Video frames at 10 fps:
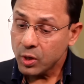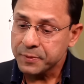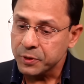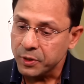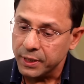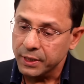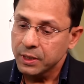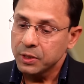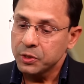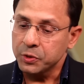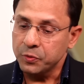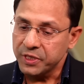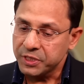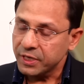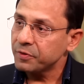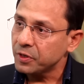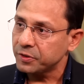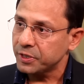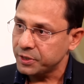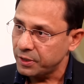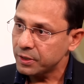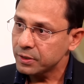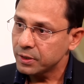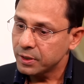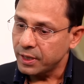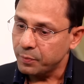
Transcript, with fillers: Oh, absolutely. So we started with authorized dealer, yeah.